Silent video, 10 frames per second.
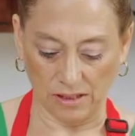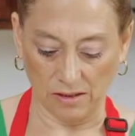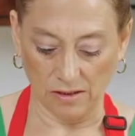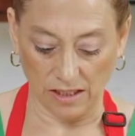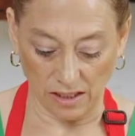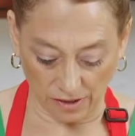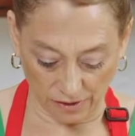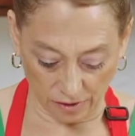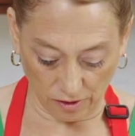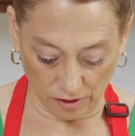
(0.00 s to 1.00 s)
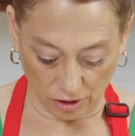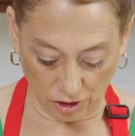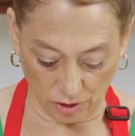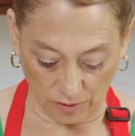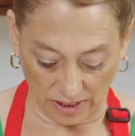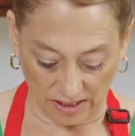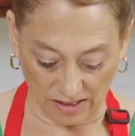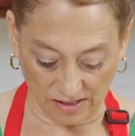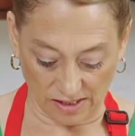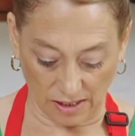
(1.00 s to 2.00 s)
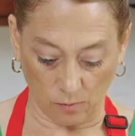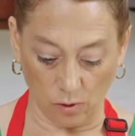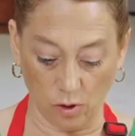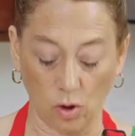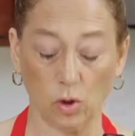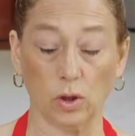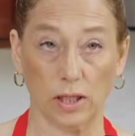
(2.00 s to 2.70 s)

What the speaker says: The other 2 eggs that were whole